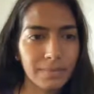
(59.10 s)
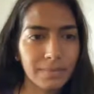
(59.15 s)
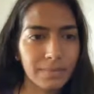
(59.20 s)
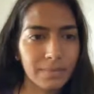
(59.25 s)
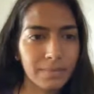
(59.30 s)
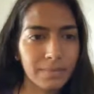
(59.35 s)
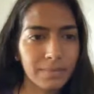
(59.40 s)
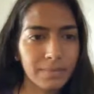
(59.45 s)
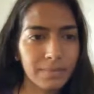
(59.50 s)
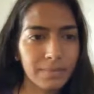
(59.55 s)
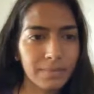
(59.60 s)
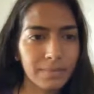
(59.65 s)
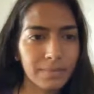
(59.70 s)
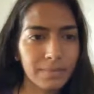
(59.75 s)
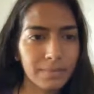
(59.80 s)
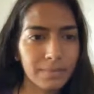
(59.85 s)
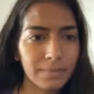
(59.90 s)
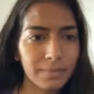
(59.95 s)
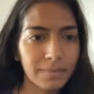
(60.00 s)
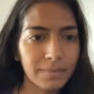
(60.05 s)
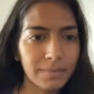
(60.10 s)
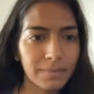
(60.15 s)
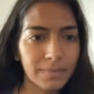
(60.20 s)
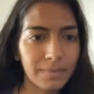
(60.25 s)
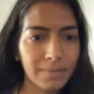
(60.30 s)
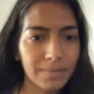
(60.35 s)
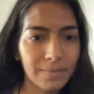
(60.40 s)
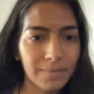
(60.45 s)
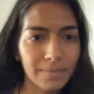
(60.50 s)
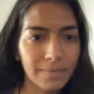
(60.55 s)

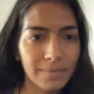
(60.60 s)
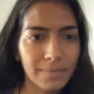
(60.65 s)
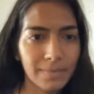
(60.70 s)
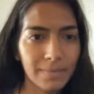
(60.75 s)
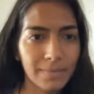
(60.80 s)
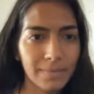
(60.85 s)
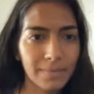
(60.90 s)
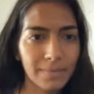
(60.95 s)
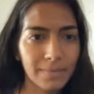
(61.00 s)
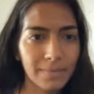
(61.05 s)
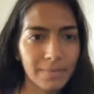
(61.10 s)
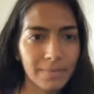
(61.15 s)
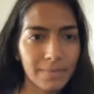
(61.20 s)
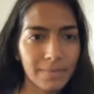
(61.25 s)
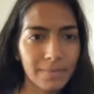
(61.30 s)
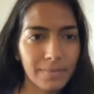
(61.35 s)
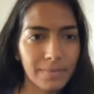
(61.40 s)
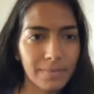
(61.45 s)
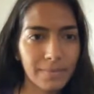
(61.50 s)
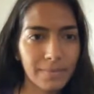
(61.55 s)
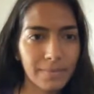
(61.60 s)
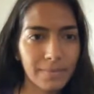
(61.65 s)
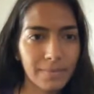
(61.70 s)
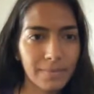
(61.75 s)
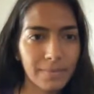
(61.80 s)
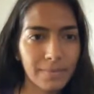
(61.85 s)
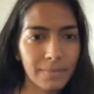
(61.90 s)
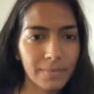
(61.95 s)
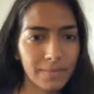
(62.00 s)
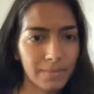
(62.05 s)

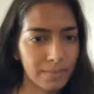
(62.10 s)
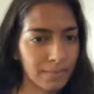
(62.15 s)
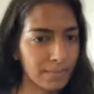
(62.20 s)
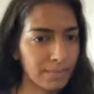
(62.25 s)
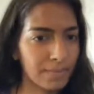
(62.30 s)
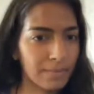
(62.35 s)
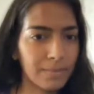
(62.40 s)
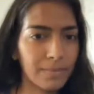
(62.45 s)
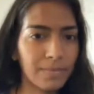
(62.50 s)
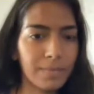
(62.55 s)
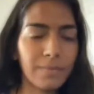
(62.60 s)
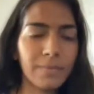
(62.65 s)
The person shown says nothing.